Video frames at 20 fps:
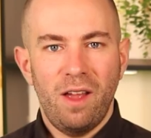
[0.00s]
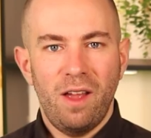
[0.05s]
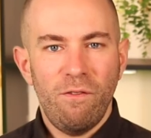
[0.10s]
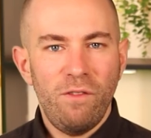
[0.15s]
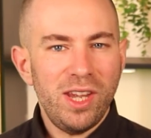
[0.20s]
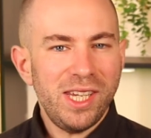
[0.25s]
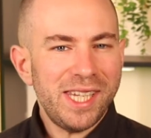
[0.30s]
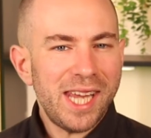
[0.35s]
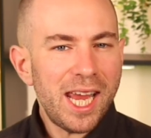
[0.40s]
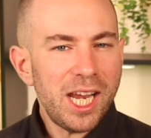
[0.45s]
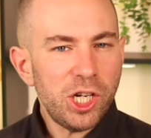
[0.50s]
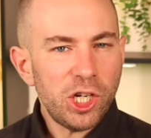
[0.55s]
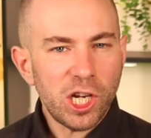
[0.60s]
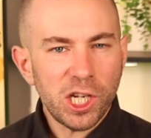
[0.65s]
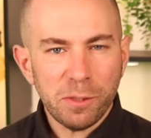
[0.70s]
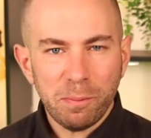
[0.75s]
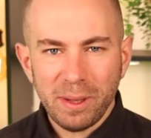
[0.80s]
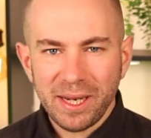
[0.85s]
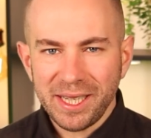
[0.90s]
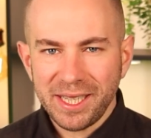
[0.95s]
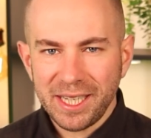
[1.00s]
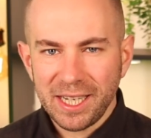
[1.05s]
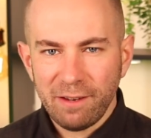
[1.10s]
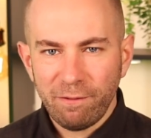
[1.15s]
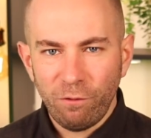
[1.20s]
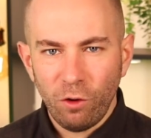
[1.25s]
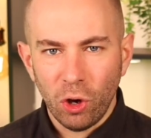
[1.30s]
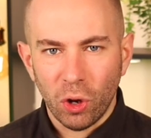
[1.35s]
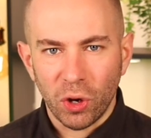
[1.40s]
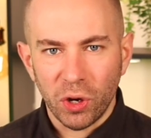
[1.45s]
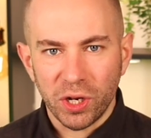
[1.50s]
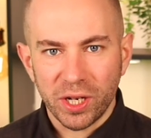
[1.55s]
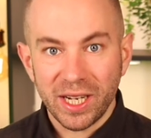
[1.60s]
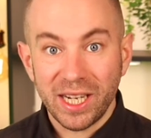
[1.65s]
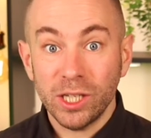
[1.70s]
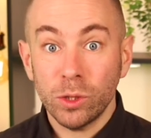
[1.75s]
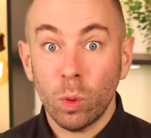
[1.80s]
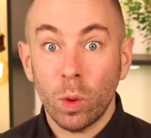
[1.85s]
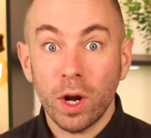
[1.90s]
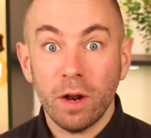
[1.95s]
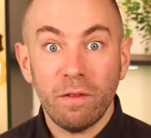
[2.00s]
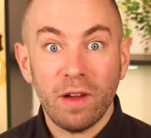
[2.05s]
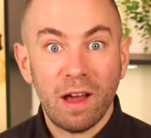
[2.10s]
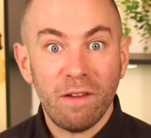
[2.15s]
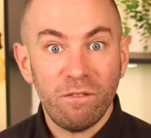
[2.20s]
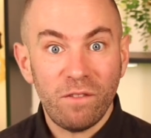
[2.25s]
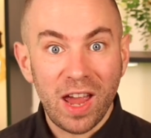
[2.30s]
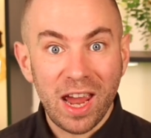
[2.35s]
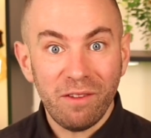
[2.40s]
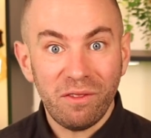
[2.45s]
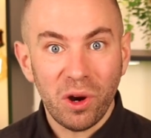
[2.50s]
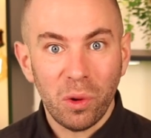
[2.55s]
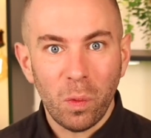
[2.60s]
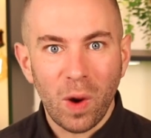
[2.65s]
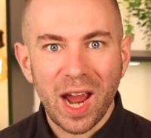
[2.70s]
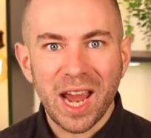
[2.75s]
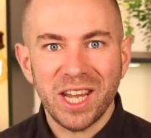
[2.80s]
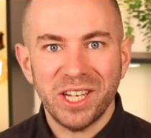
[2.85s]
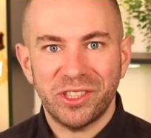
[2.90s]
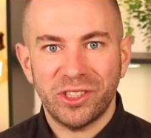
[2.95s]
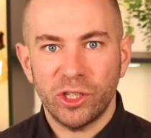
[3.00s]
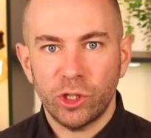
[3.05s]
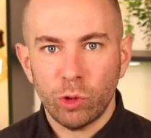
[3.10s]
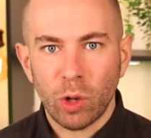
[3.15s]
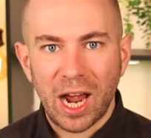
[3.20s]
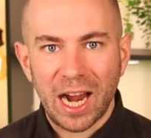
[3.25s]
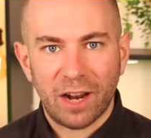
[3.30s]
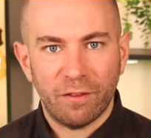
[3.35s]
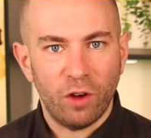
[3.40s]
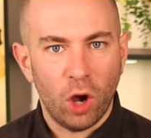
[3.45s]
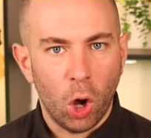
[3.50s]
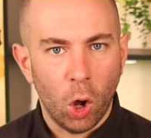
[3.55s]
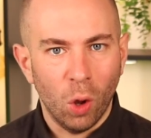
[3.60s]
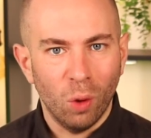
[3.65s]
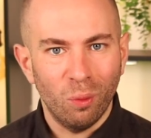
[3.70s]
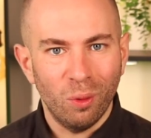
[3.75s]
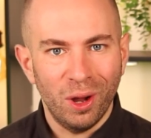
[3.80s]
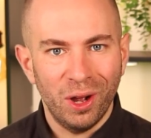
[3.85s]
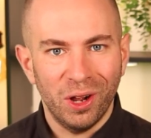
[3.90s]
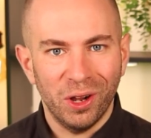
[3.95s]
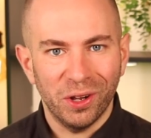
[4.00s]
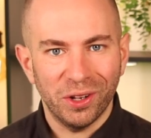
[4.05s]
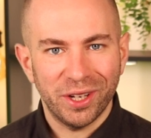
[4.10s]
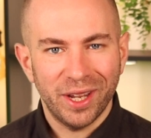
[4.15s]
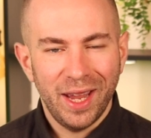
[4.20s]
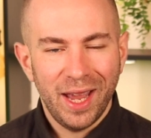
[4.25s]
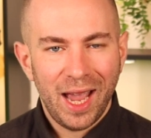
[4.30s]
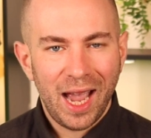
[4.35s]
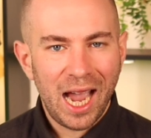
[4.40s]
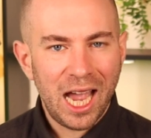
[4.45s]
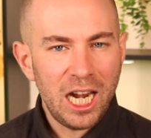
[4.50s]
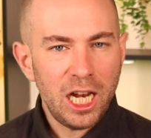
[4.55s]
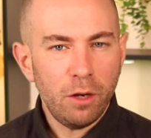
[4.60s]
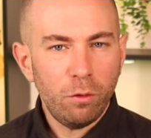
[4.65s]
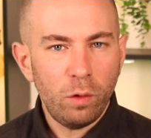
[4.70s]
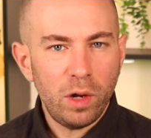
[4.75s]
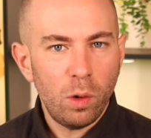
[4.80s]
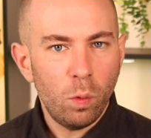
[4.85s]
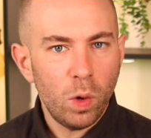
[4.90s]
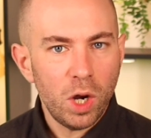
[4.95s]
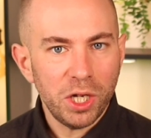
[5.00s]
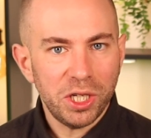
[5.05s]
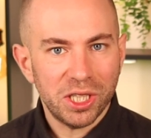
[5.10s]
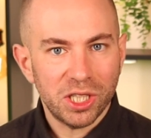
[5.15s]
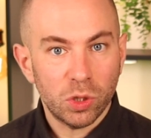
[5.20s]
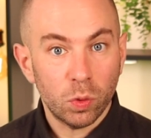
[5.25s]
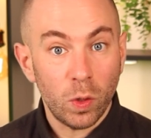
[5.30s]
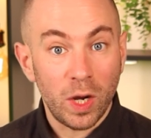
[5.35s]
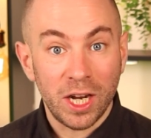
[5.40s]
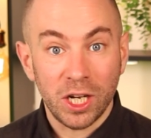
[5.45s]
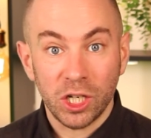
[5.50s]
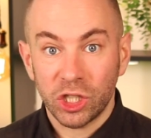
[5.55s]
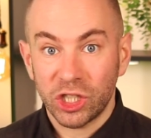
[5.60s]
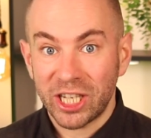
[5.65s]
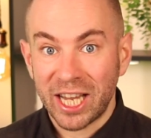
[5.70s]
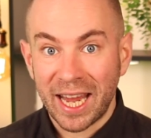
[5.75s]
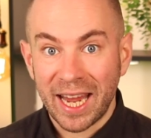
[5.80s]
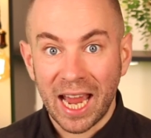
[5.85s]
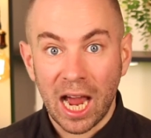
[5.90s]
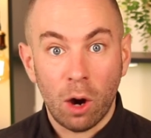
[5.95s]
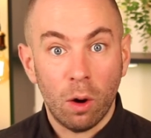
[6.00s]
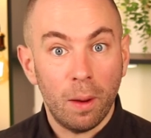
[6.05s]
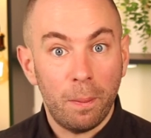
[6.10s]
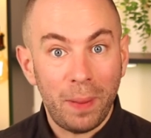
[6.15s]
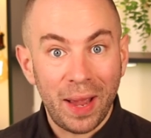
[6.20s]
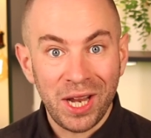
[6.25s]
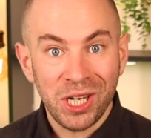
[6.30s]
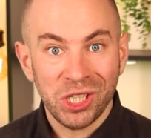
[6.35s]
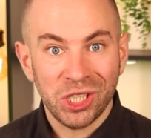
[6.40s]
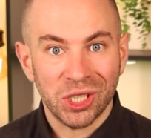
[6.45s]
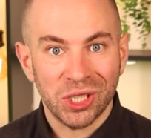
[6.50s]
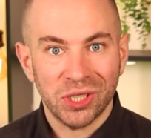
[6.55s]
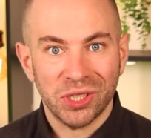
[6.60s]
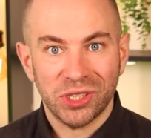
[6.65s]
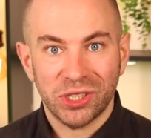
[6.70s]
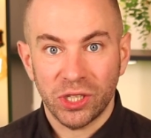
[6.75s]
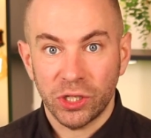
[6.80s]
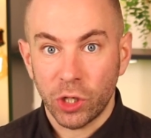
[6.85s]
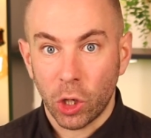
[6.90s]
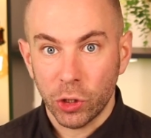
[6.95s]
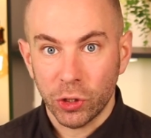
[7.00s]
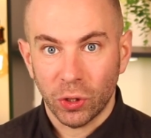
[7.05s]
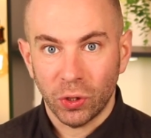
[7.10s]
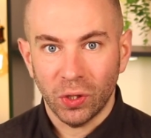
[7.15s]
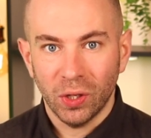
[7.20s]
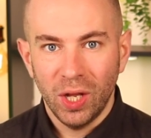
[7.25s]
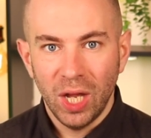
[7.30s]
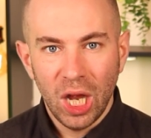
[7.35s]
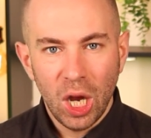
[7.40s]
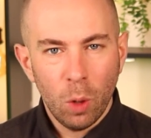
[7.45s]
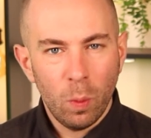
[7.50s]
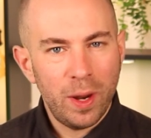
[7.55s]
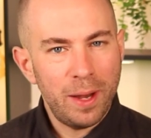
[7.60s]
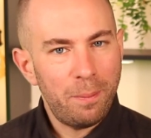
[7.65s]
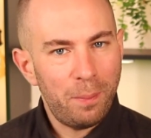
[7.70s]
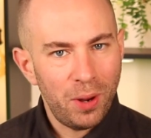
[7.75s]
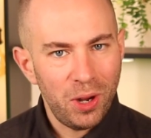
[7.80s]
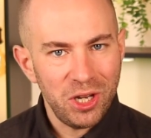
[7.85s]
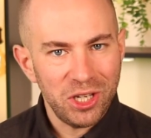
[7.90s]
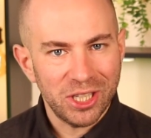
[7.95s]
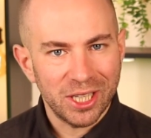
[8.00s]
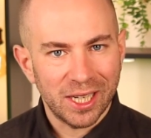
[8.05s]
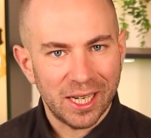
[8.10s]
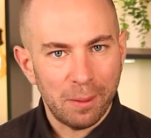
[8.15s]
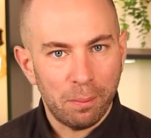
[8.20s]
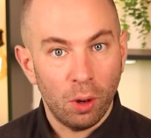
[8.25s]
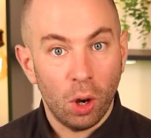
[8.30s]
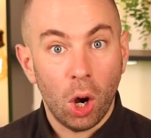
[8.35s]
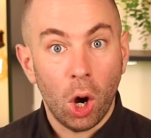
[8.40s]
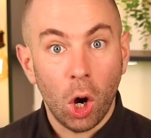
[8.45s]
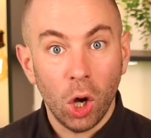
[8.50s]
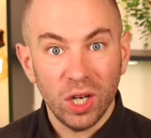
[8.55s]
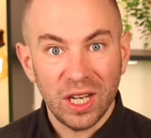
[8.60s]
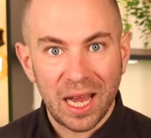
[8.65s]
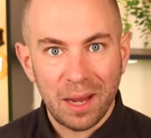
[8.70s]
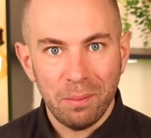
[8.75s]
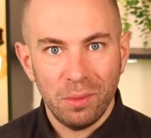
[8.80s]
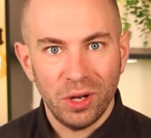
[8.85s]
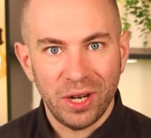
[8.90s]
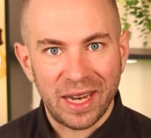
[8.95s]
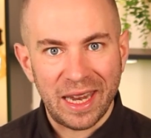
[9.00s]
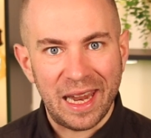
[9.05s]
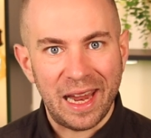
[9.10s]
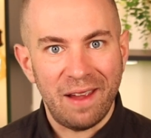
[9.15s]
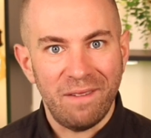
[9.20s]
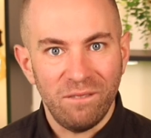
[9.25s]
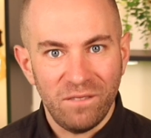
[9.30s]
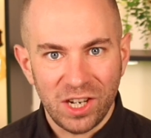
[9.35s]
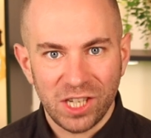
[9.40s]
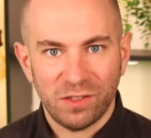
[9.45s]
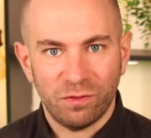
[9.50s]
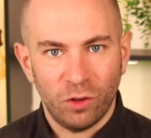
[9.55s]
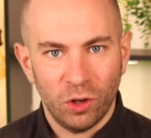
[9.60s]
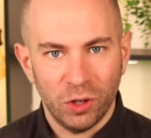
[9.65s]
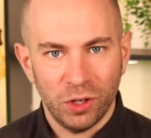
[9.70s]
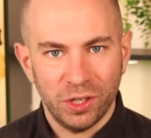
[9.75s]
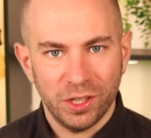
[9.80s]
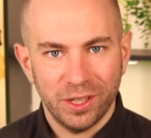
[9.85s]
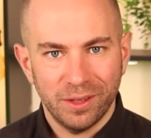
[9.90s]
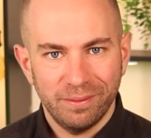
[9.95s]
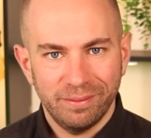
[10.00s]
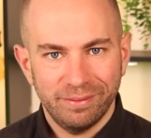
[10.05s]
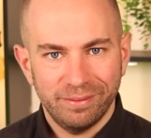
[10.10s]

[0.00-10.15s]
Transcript: This HSBC fund is one of our favourite ways to track the whole world, and if we were to switch, say, our pensions to Dodl, we'd personally put all our money in this fund.